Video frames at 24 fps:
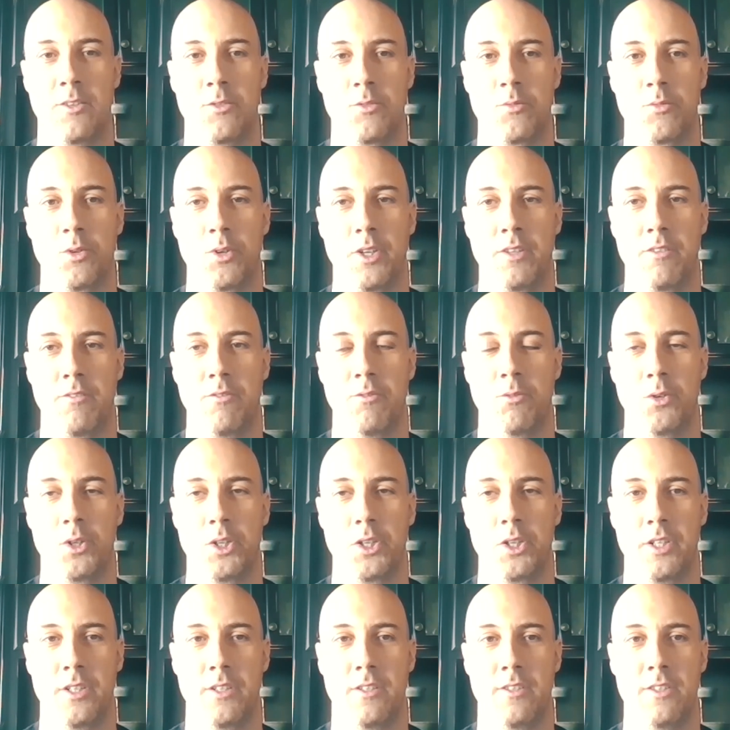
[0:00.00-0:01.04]
this was really, really
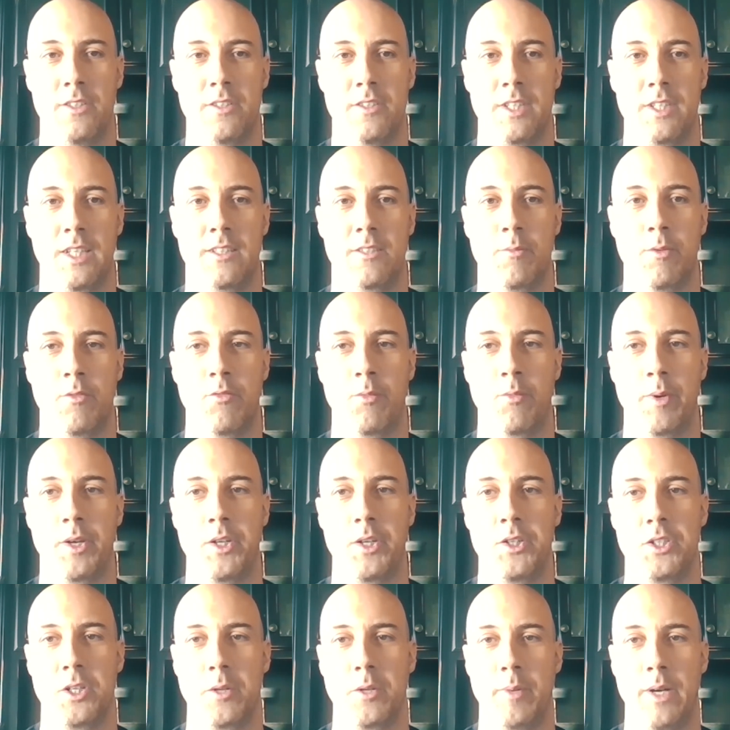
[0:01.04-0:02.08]
good just to get some
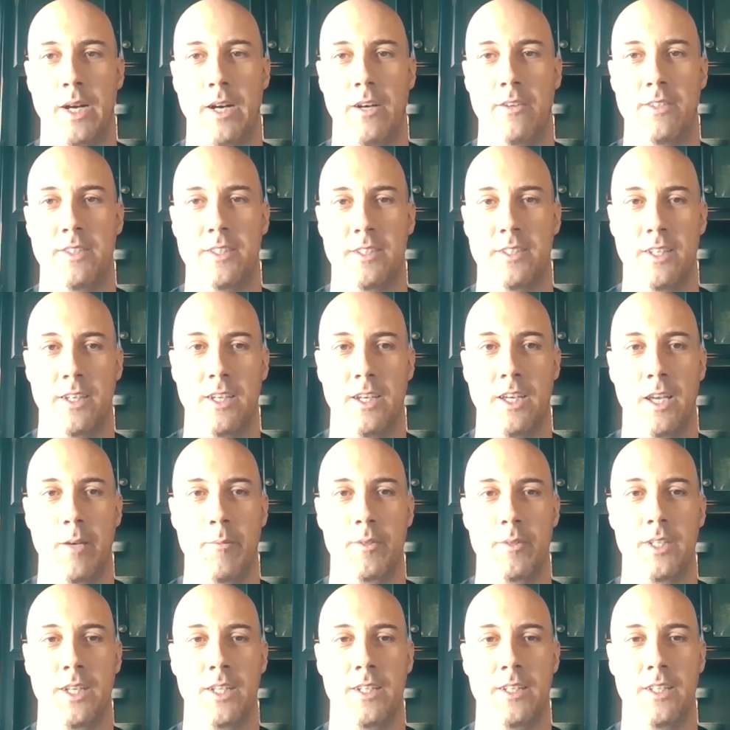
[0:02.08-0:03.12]
information about
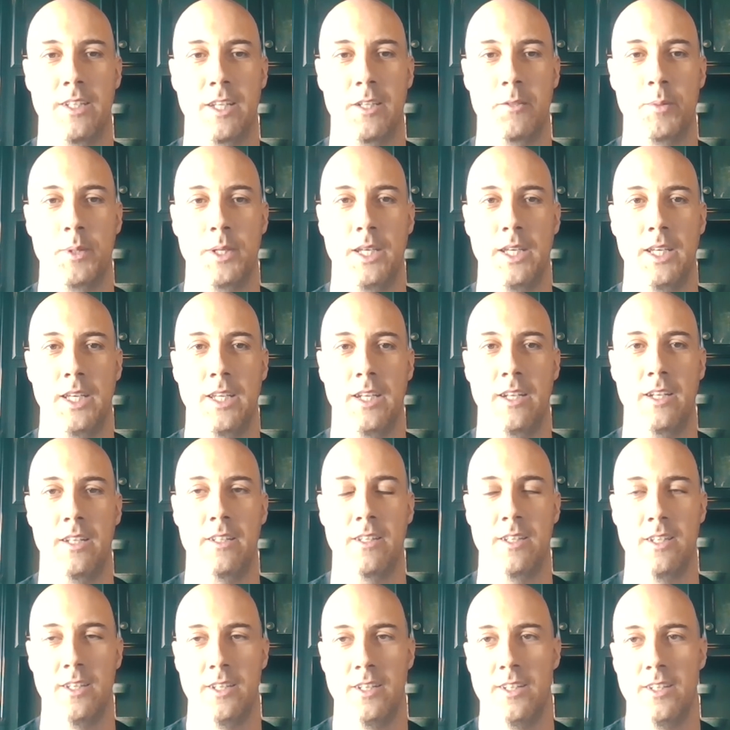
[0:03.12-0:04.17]
DSP and
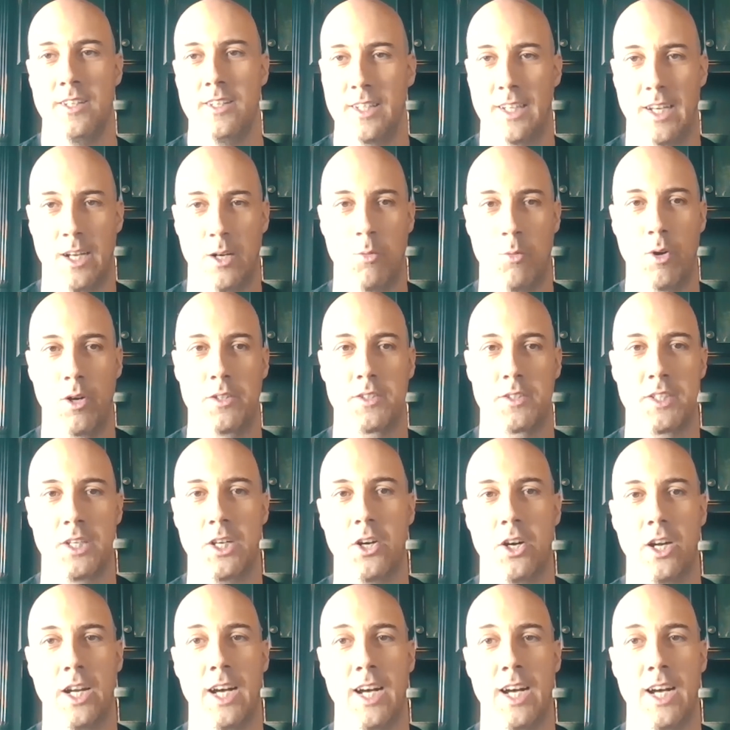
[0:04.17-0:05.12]
kind of where it's going.